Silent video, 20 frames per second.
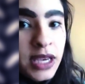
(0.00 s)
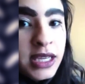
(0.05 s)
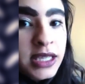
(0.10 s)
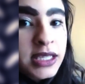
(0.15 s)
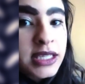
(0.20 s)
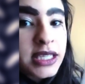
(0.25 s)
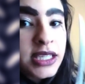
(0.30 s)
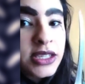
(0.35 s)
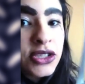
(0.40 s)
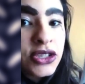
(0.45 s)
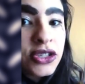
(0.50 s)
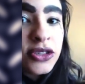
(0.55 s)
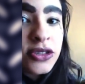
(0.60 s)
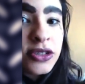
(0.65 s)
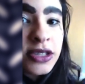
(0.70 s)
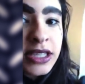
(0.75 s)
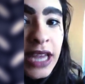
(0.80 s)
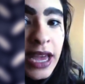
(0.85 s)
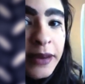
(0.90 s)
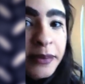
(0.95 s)
It's easier to
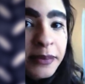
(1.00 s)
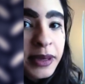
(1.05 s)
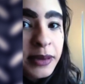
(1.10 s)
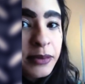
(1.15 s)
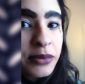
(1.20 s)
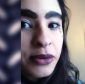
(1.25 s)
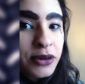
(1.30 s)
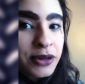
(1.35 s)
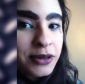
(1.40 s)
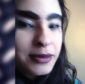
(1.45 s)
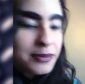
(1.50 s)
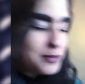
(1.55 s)
stab people.